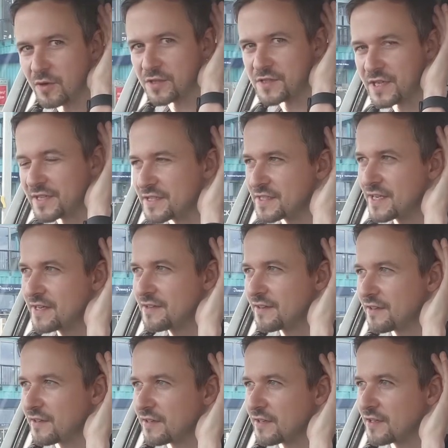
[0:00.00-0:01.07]
What's that you said?
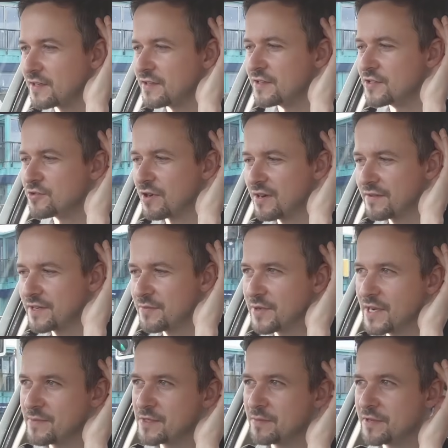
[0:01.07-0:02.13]
You're driving a
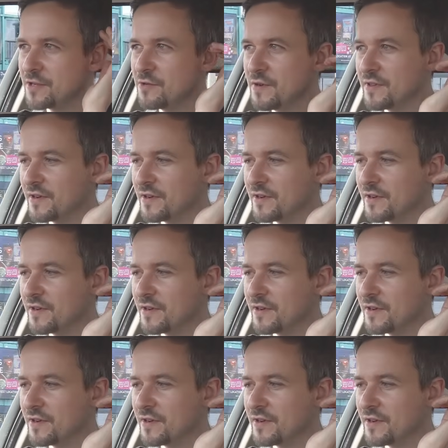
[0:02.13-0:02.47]
BMW with